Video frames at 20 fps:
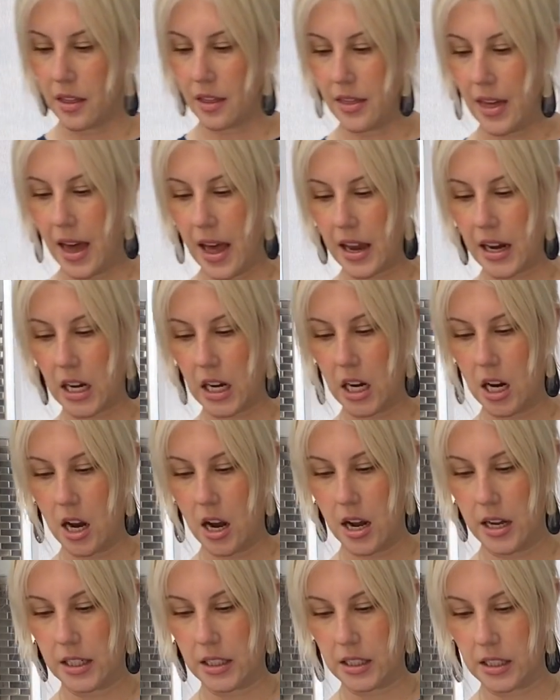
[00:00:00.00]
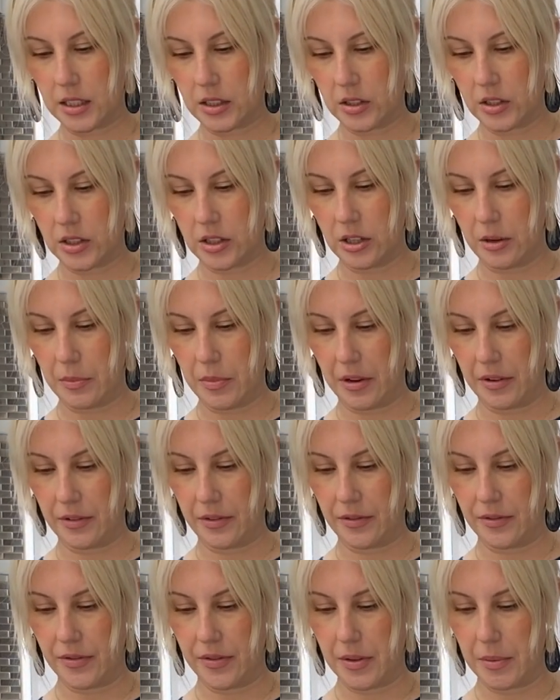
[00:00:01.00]
That cuts some
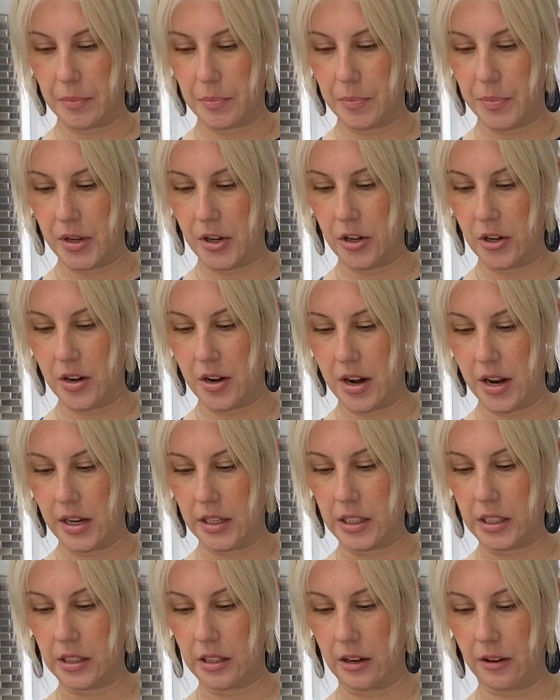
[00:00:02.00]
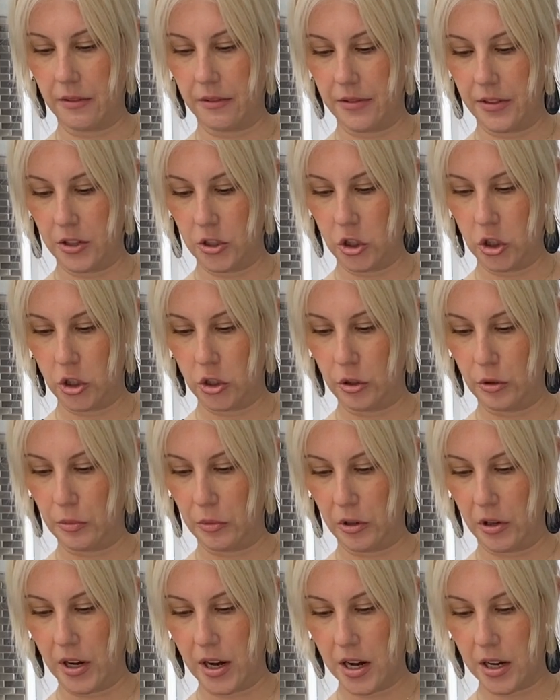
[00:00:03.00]
of the bitterness of the
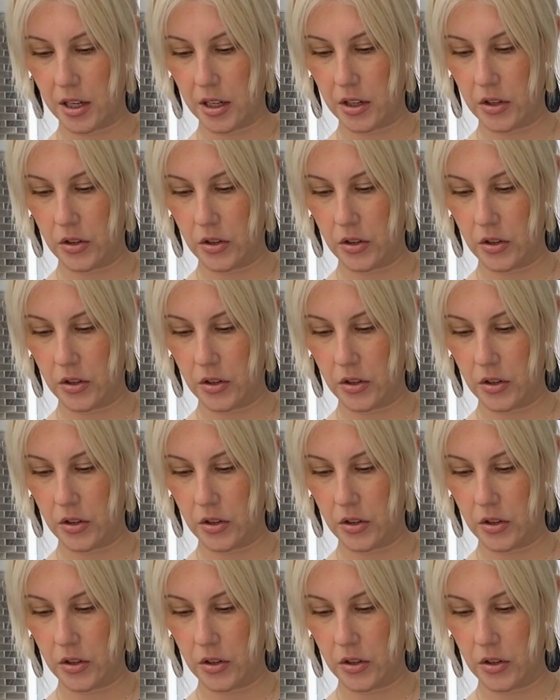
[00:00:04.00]
turmeric